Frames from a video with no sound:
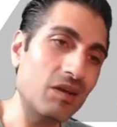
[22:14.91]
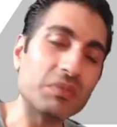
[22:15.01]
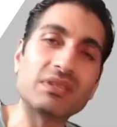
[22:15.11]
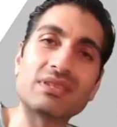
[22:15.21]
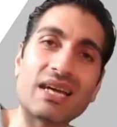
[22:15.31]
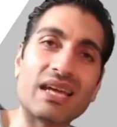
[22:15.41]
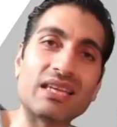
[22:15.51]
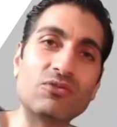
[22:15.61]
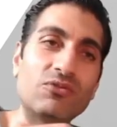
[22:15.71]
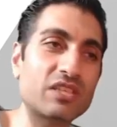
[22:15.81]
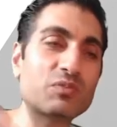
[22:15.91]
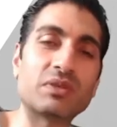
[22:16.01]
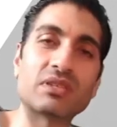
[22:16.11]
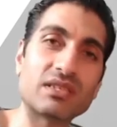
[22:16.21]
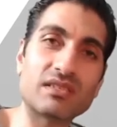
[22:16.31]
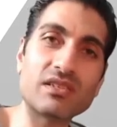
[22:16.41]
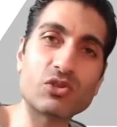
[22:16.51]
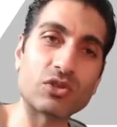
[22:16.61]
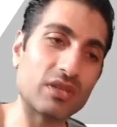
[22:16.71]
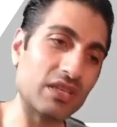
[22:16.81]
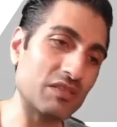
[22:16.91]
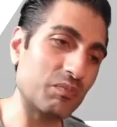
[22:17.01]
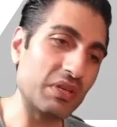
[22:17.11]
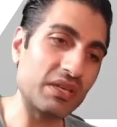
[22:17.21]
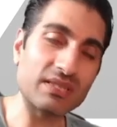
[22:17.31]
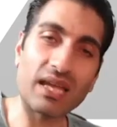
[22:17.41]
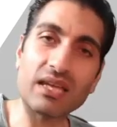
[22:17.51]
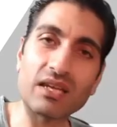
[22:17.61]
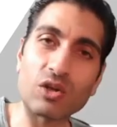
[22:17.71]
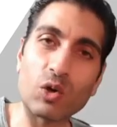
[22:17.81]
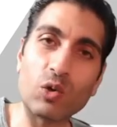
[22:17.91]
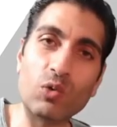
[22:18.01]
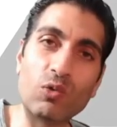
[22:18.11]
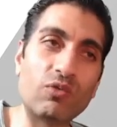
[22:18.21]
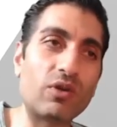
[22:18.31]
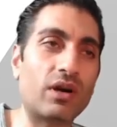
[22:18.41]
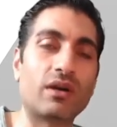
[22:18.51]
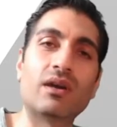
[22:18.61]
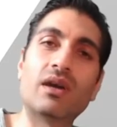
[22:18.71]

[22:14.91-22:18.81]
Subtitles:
but that investment decision is being taken over